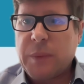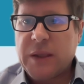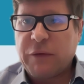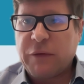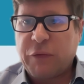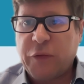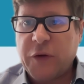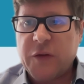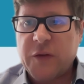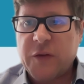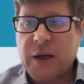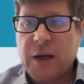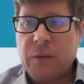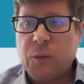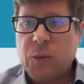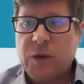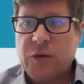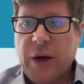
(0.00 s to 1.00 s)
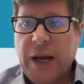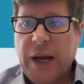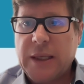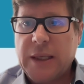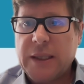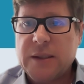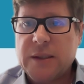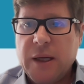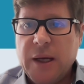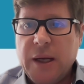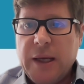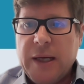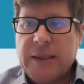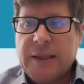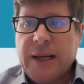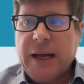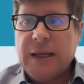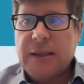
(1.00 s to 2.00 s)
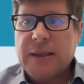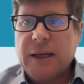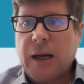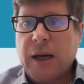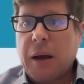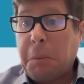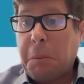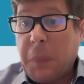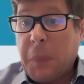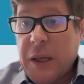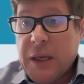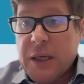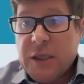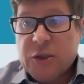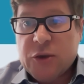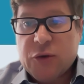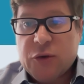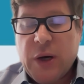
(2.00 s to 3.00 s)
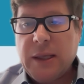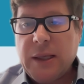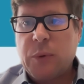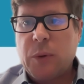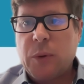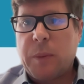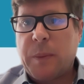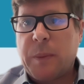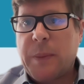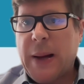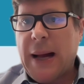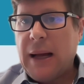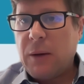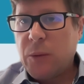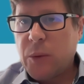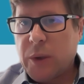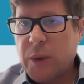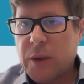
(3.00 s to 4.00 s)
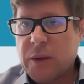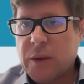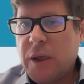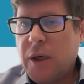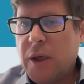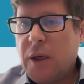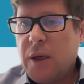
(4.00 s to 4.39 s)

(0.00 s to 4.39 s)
But the first time we read it, it had an incredible power